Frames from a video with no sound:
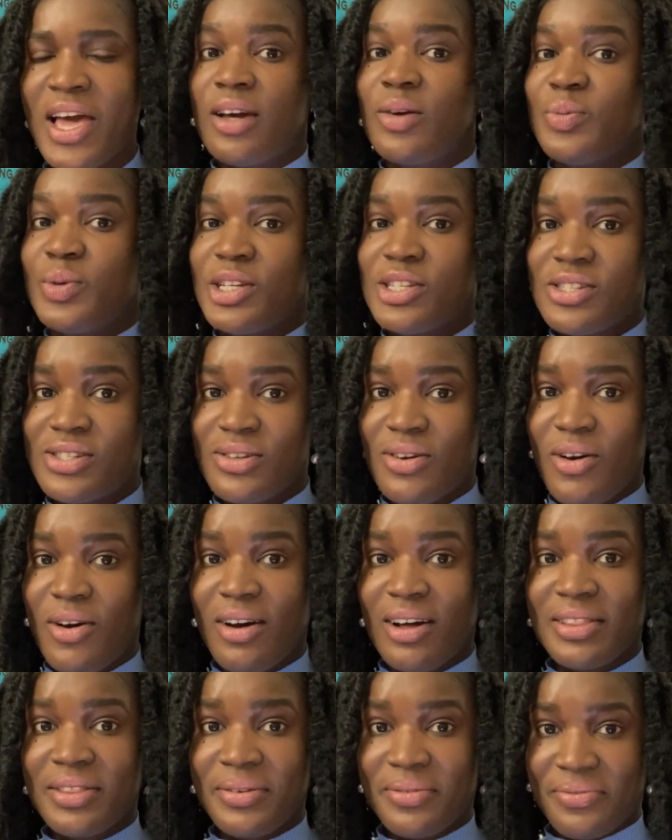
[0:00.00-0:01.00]
I wish you
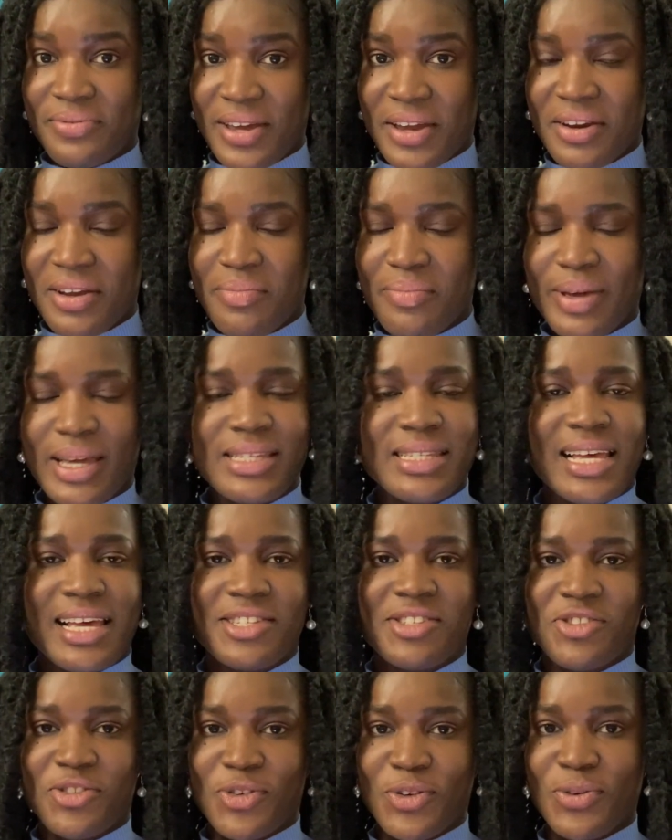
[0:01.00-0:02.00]
all the very best
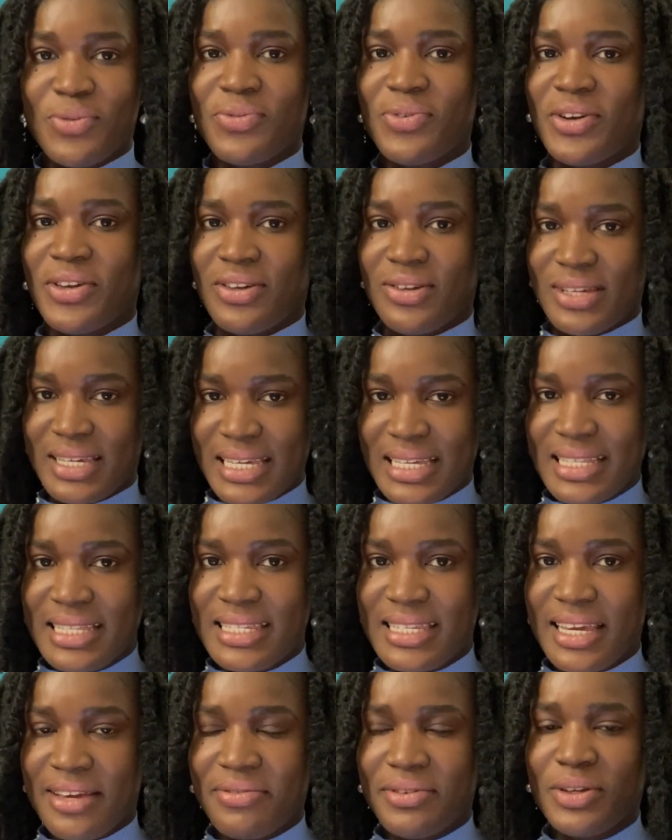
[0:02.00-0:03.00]
as you go for your
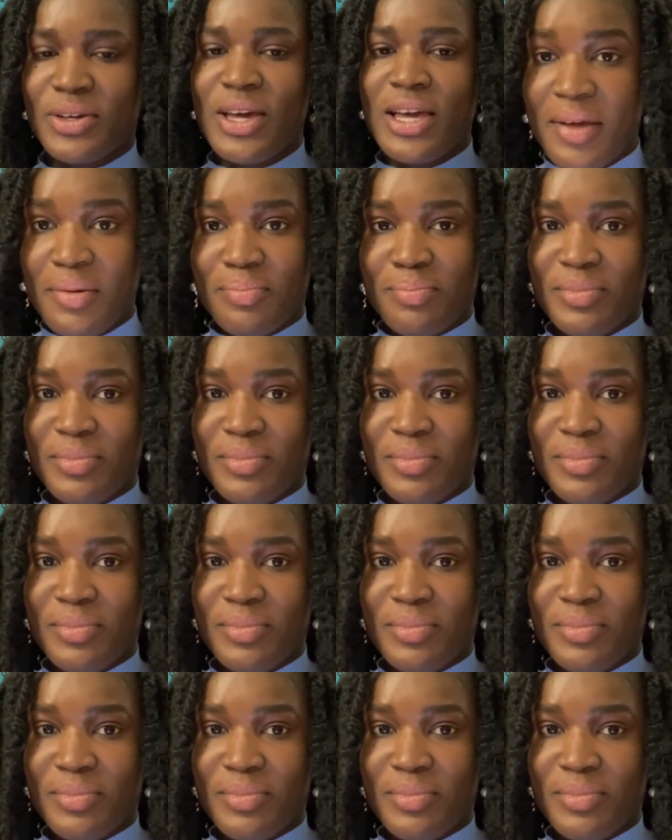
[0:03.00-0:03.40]
interview.